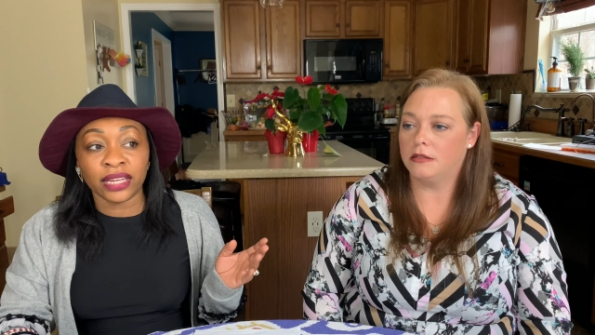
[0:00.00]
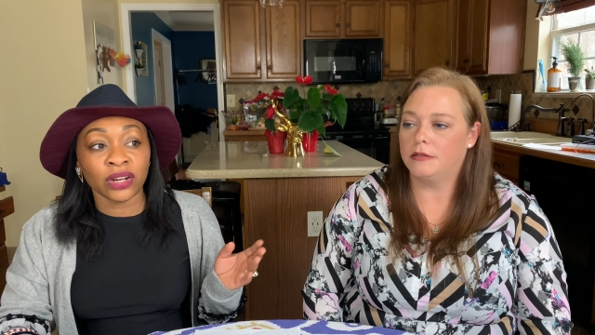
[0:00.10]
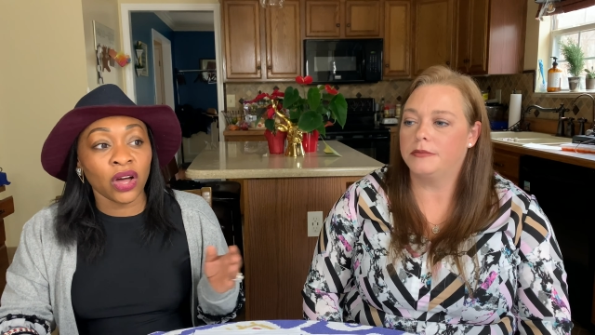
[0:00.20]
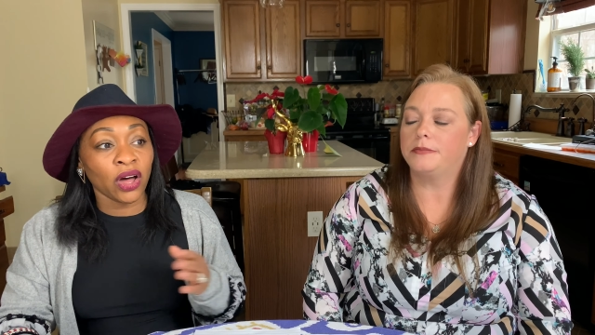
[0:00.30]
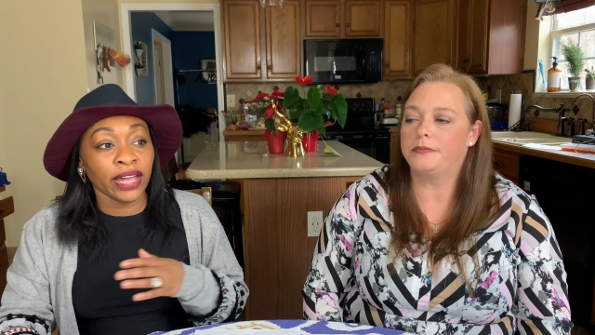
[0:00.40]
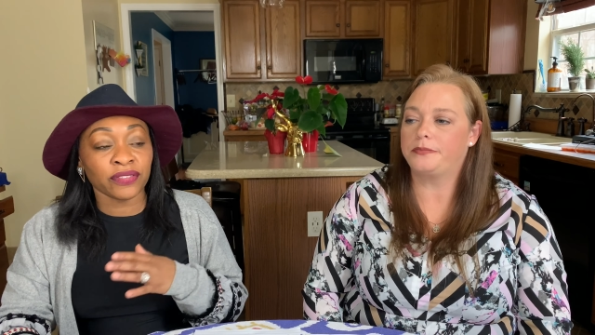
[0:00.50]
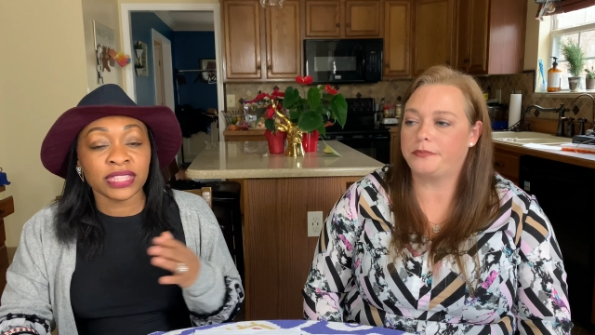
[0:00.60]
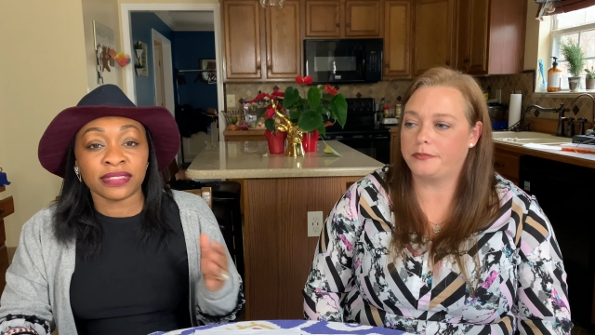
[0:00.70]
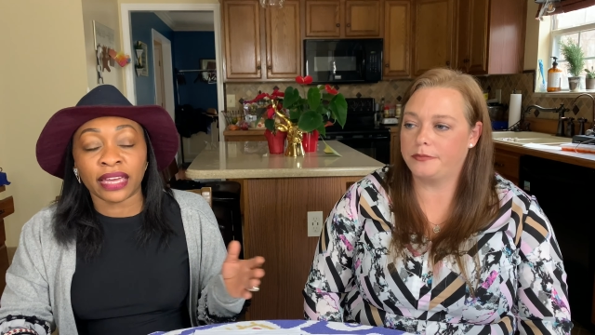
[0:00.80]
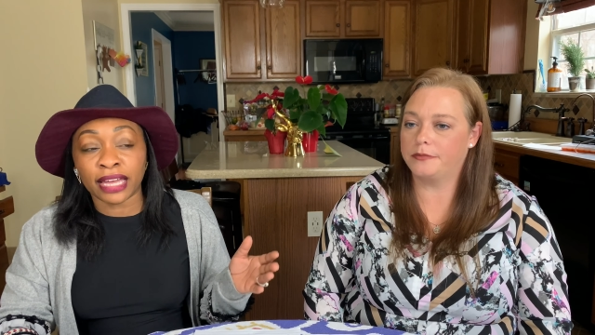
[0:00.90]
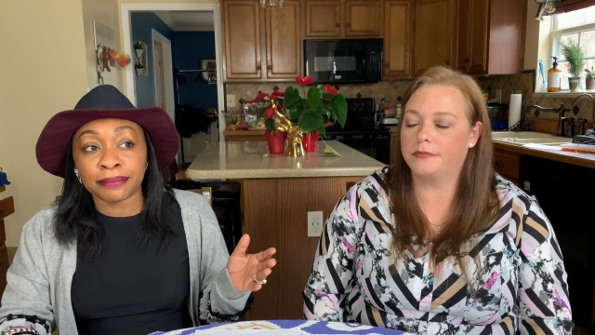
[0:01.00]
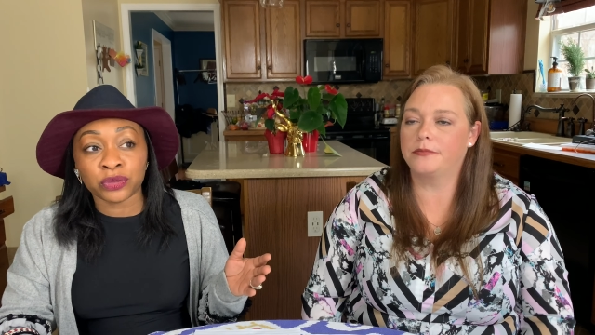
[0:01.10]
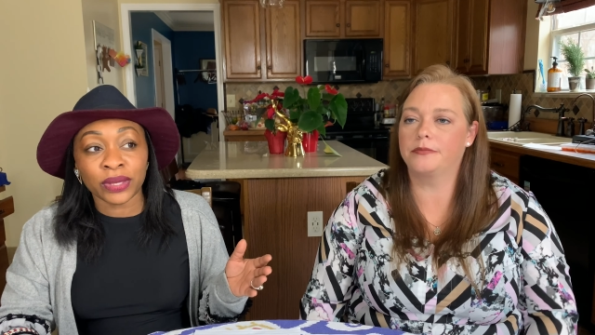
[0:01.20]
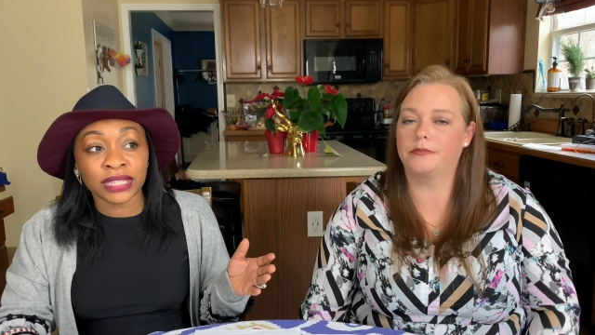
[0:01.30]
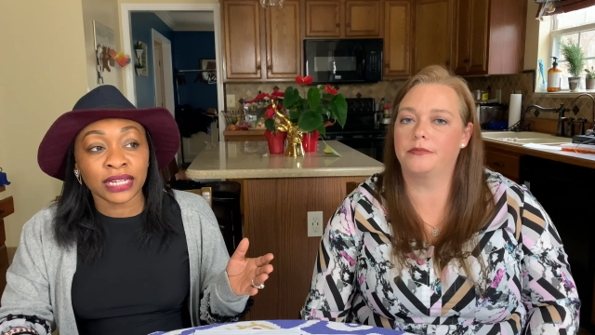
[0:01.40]
Speaker 1: and everything that
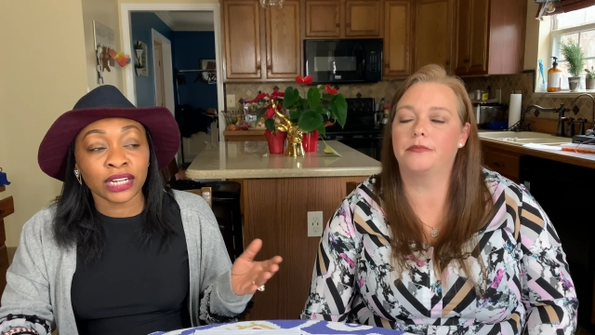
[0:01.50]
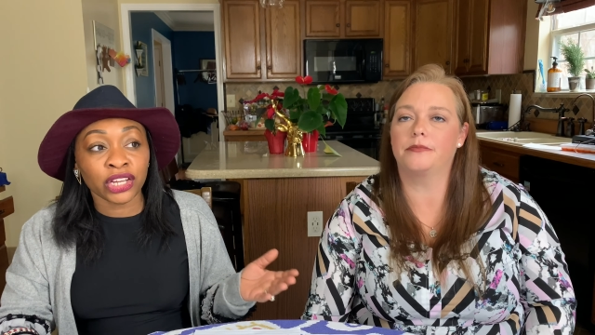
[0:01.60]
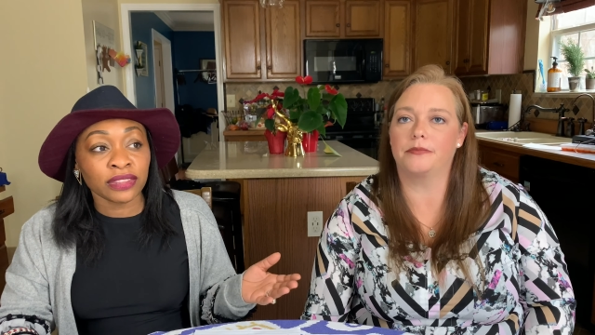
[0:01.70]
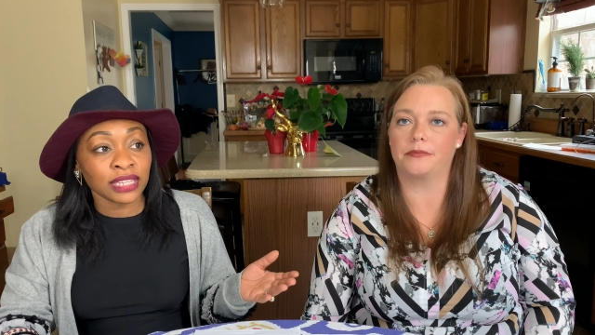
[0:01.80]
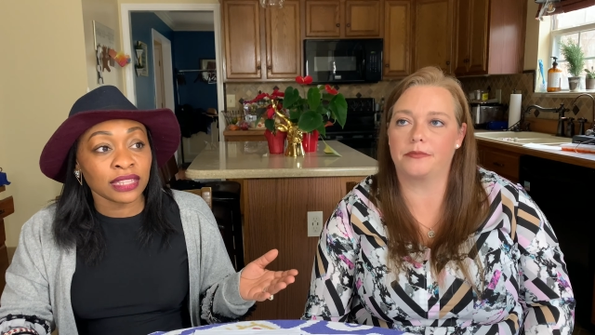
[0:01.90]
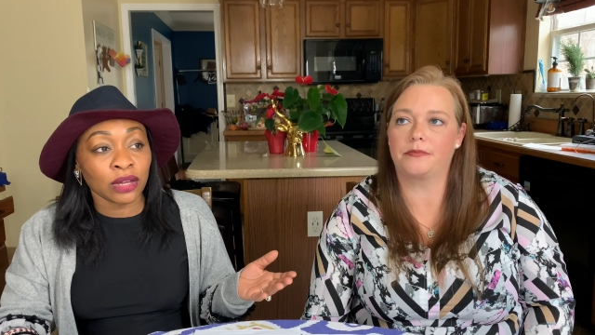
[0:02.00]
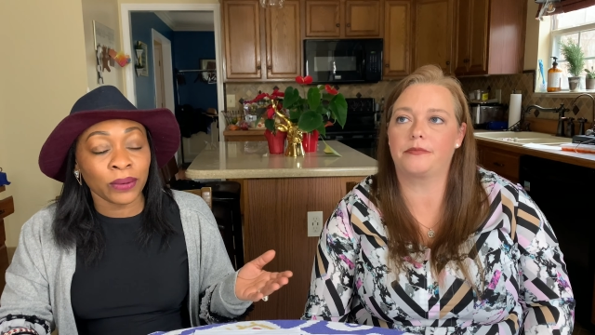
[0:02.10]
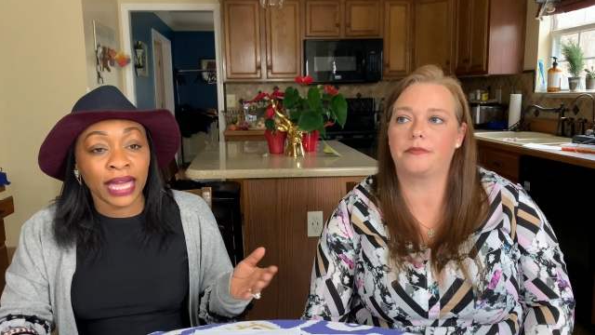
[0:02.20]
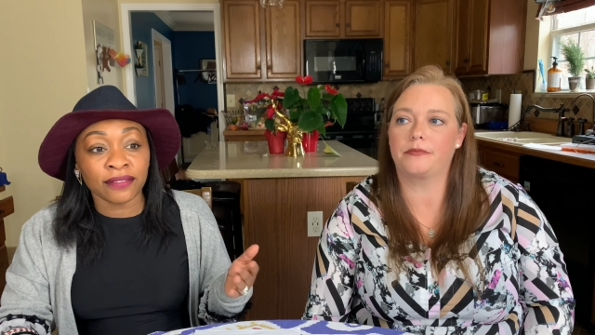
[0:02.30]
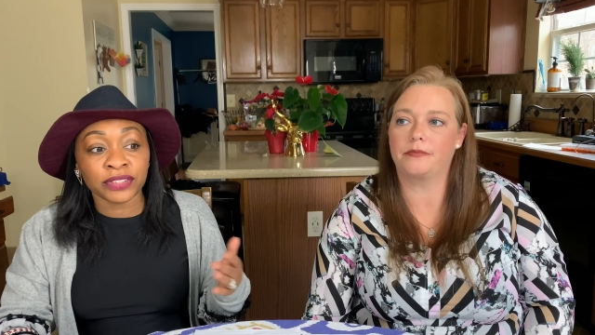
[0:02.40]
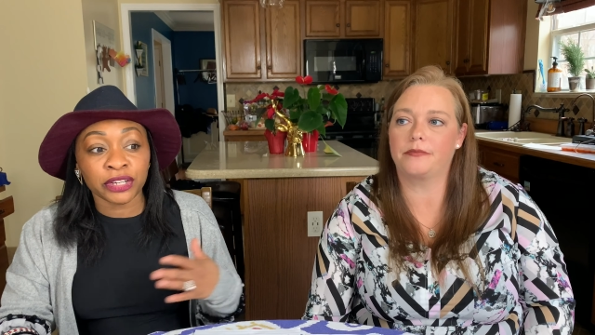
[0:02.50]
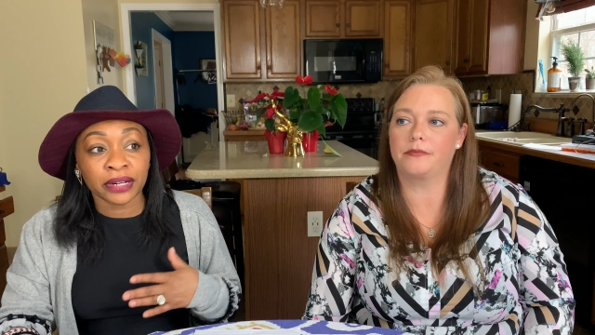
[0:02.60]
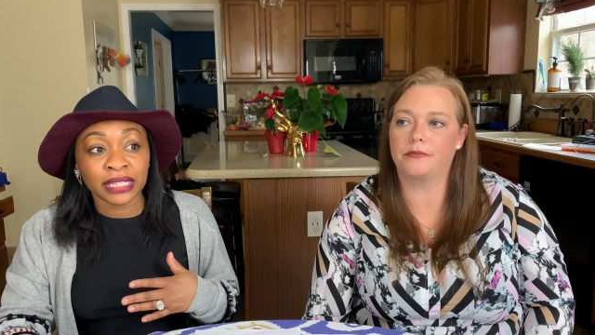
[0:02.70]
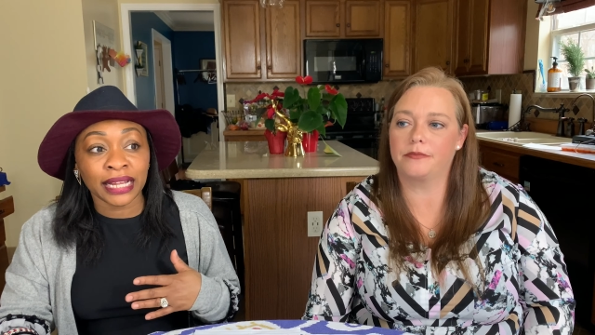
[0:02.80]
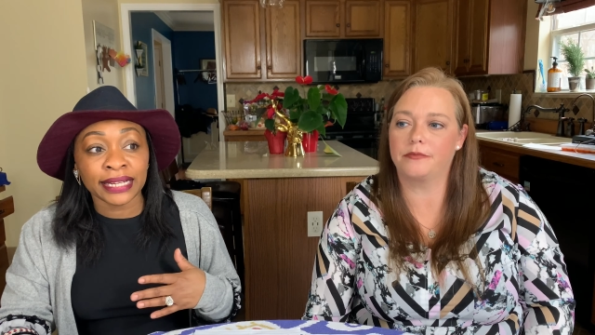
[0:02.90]
comes with it. And a good thing that we have with
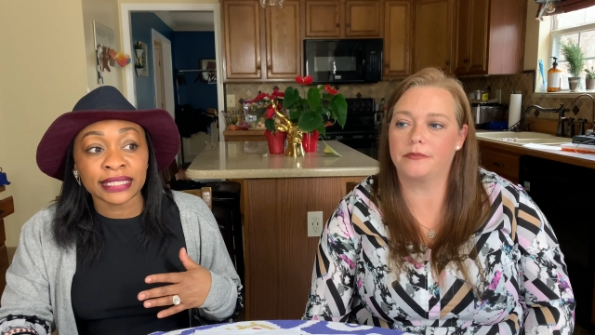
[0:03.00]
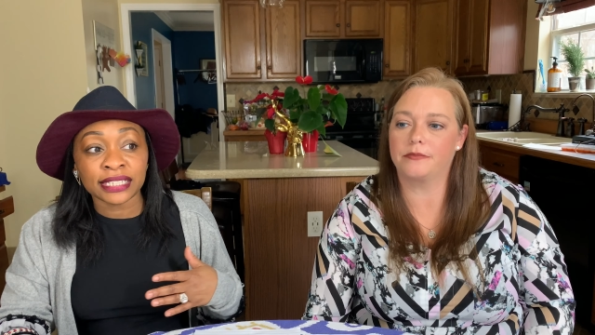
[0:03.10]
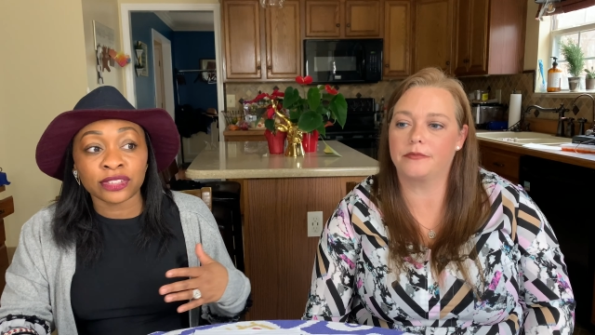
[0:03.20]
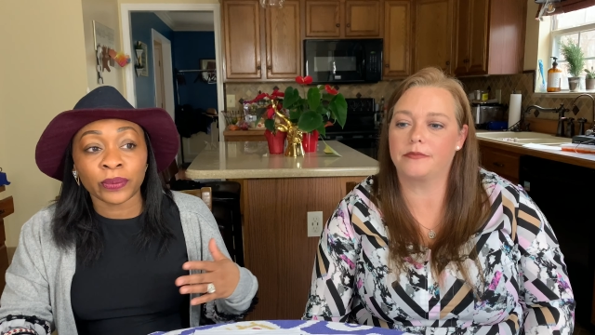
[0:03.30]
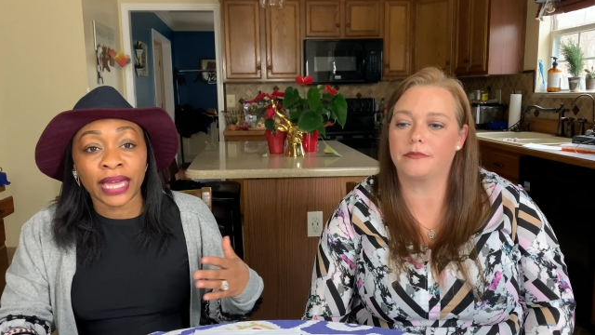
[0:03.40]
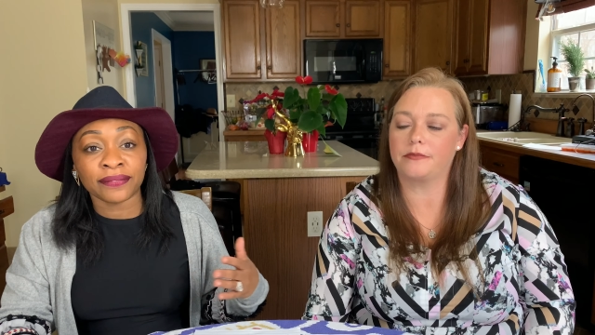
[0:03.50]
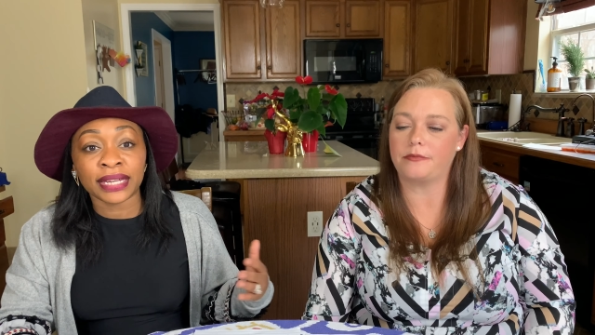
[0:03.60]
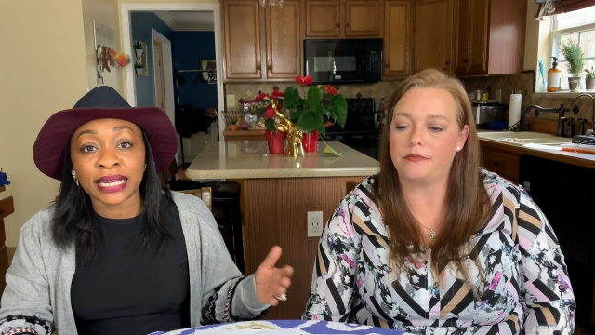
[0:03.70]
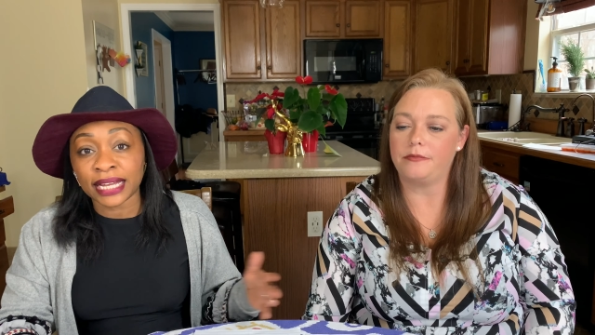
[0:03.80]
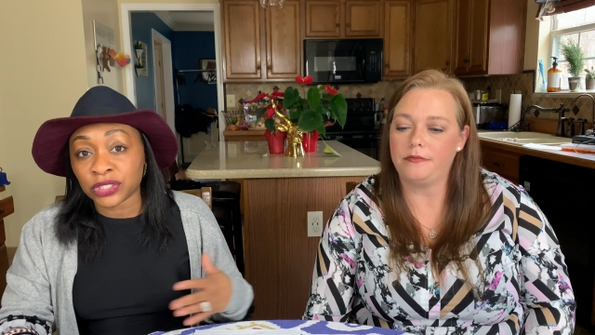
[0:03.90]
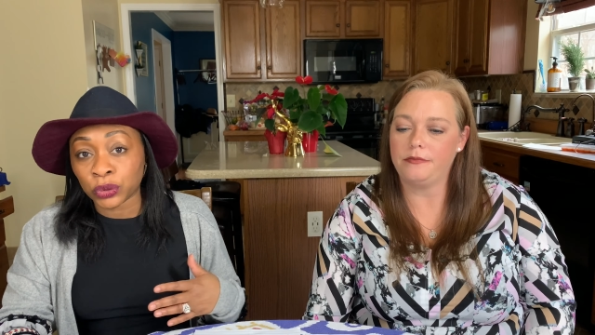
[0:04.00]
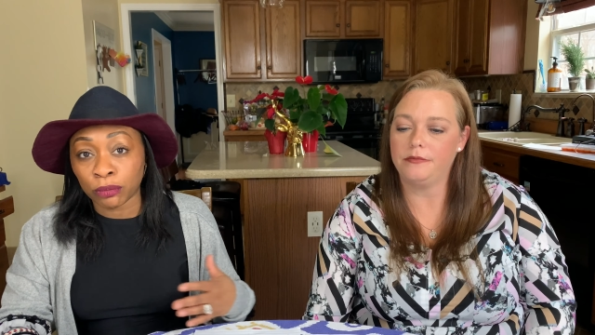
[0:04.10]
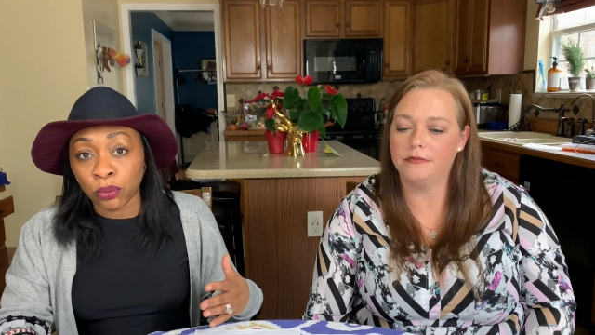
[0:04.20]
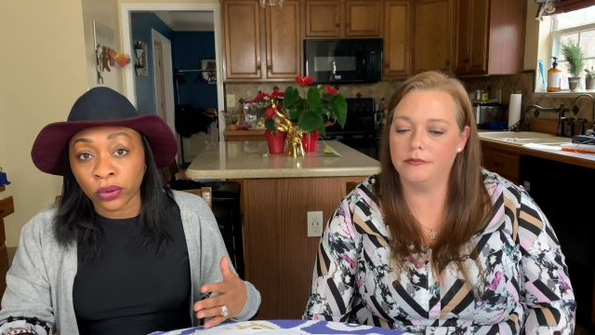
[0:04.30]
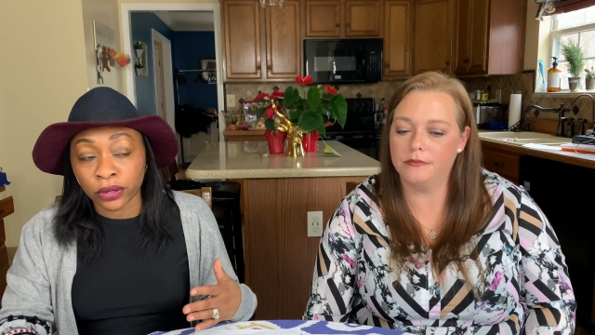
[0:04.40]
our clients is we have a nice
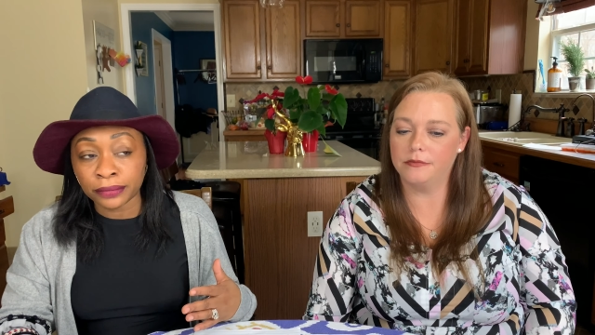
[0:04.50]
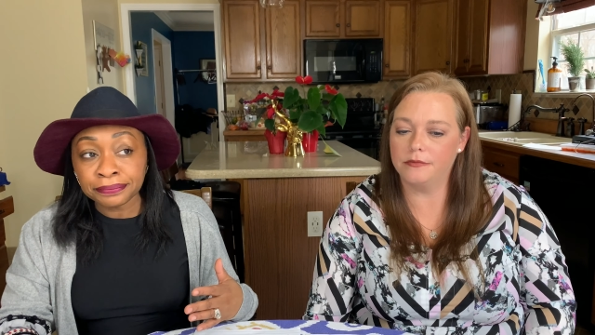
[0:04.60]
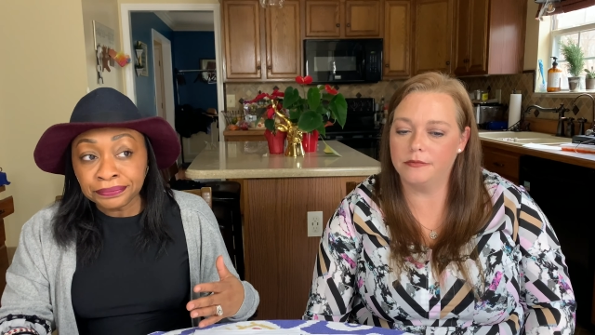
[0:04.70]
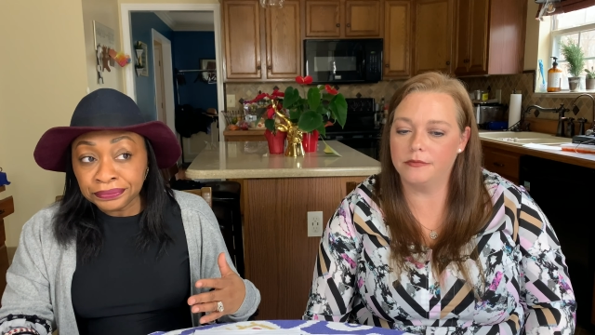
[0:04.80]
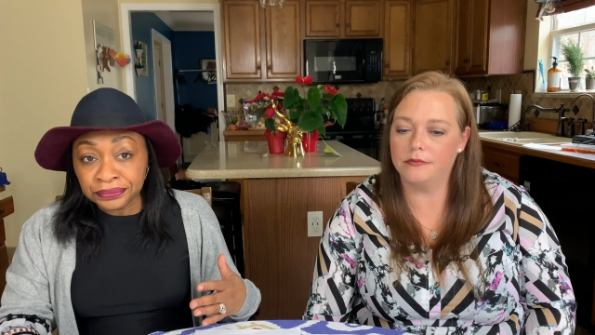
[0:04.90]
little portal.